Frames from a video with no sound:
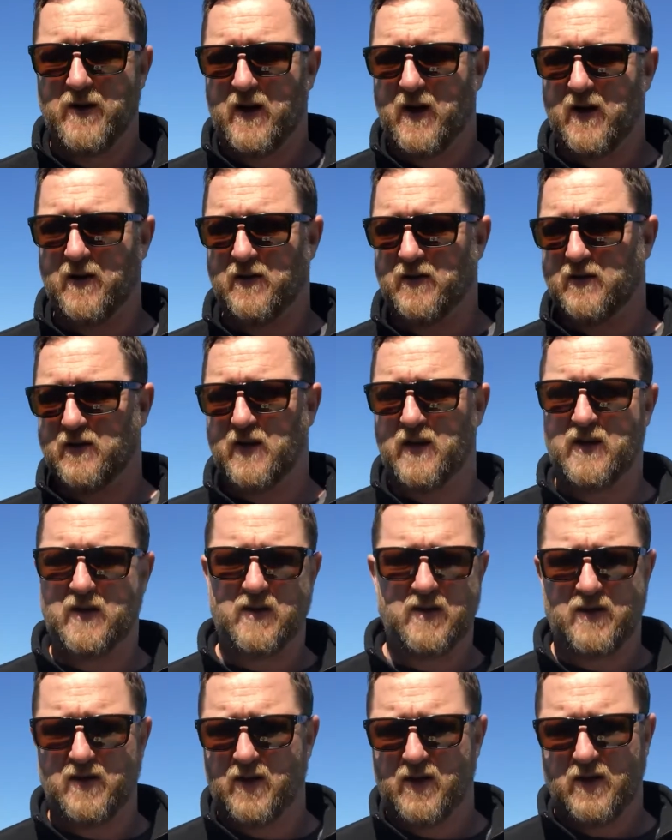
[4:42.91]

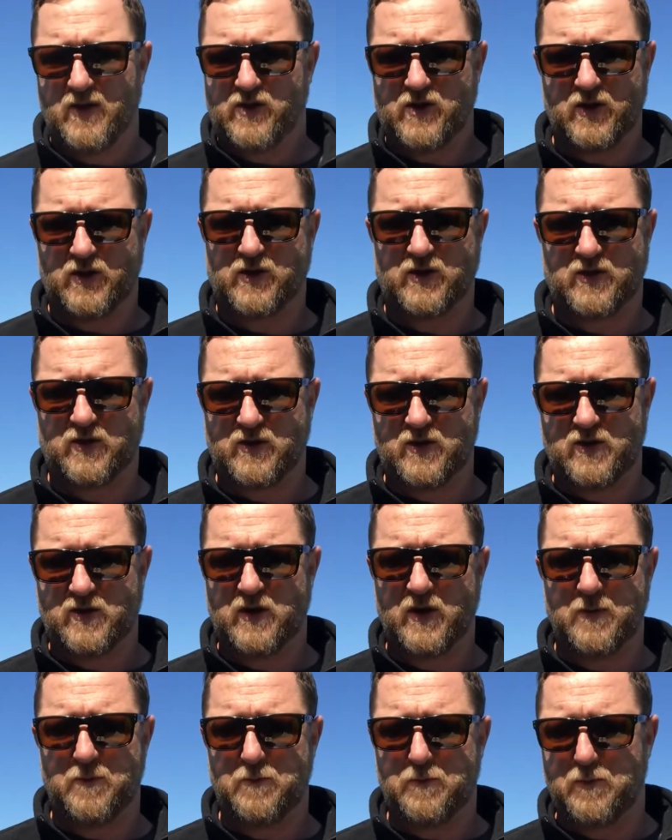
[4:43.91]
and just
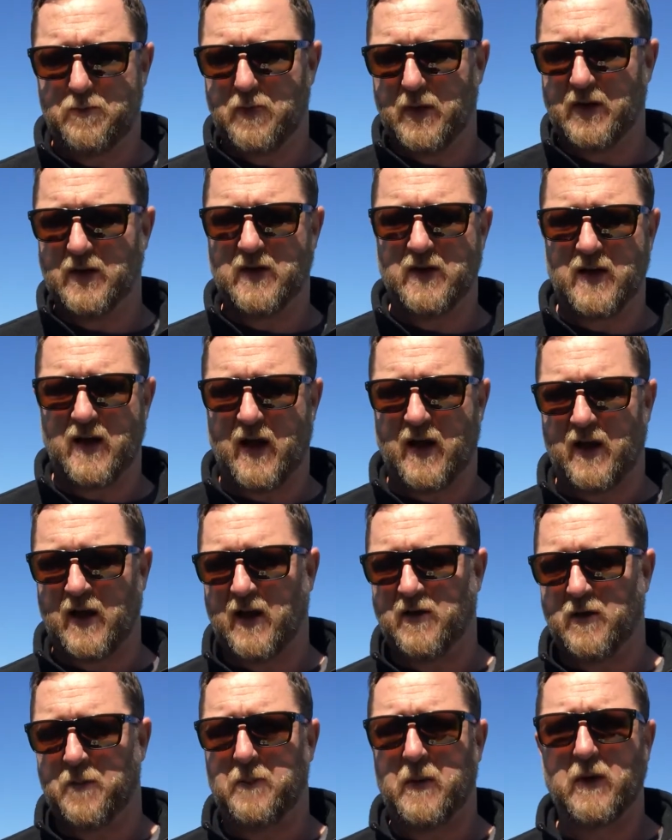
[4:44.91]
to be
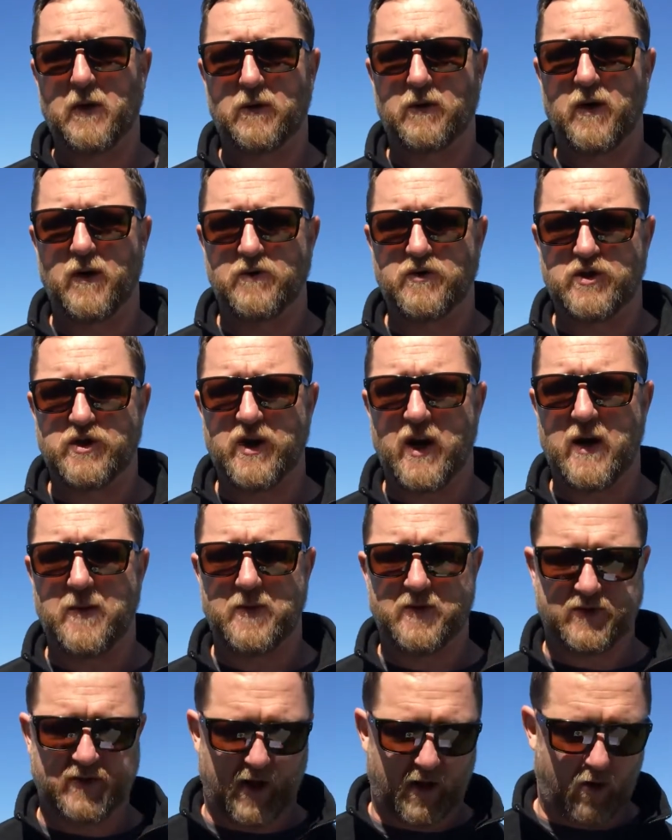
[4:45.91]
on the pillory of shame,
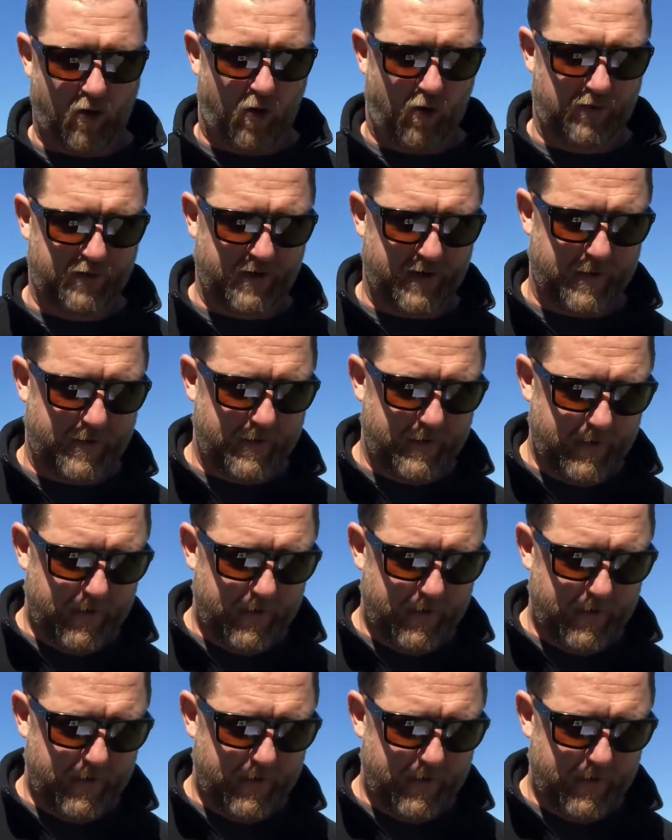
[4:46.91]
as they called it.